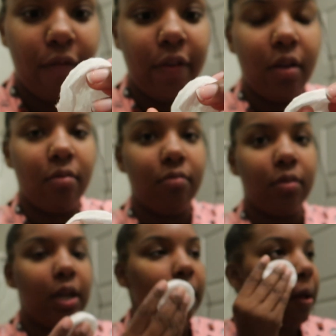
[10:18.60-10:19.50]
if it
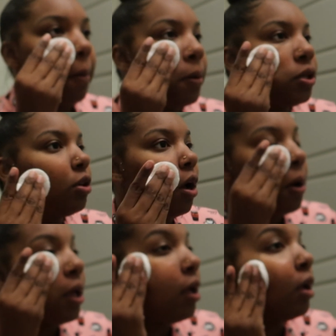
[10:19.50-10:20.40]
did it, but you
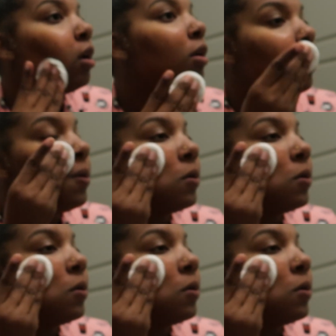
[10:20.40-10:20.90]
go in